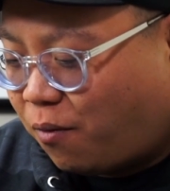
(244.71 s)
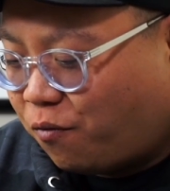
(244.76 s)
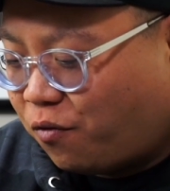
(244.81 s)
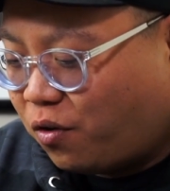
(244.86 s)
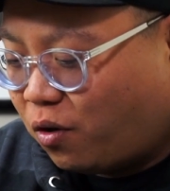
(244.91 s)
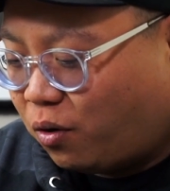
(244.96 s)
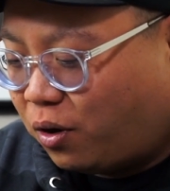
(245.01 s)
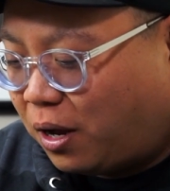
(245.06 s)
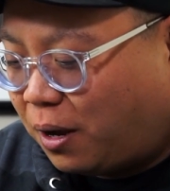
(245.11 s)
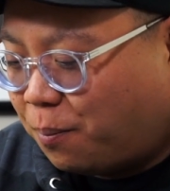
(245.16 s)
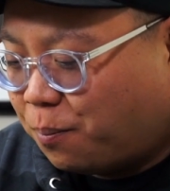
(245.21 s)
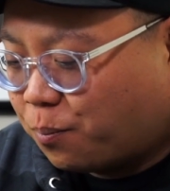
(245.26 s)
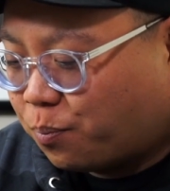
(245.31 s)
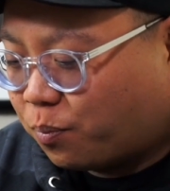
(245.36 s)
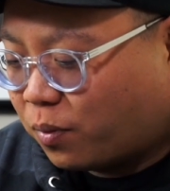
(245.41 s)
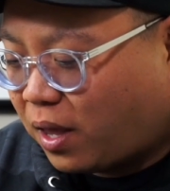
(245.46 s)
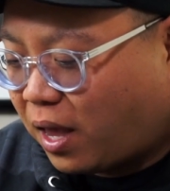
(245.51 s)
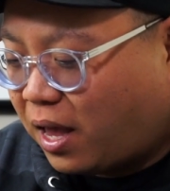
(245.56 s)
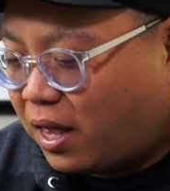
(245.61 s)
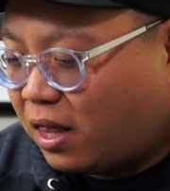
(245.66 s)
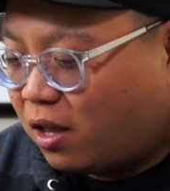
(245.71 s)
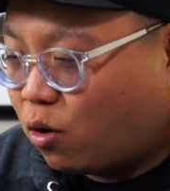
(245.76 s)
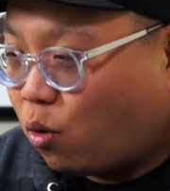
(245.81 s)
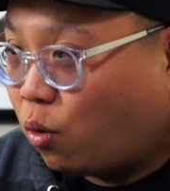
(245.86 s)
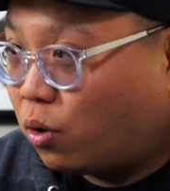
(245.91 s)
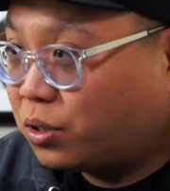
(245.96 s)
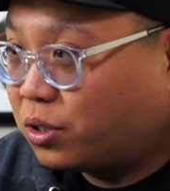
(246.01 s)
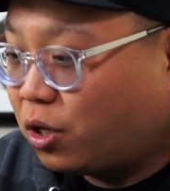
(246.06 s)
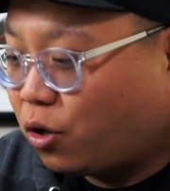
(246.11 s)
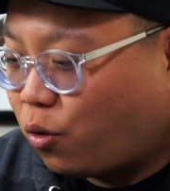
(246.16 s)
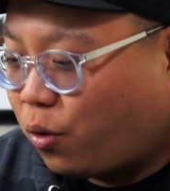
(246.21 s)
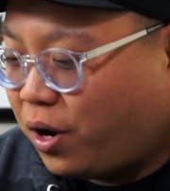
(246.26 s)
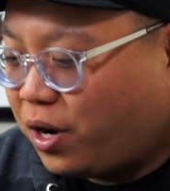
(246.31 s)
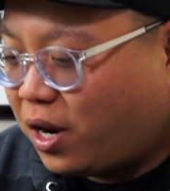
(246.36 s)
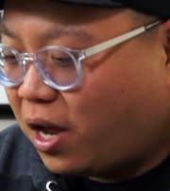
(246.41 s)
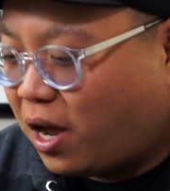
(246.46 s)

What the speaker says: filled up. And of course the green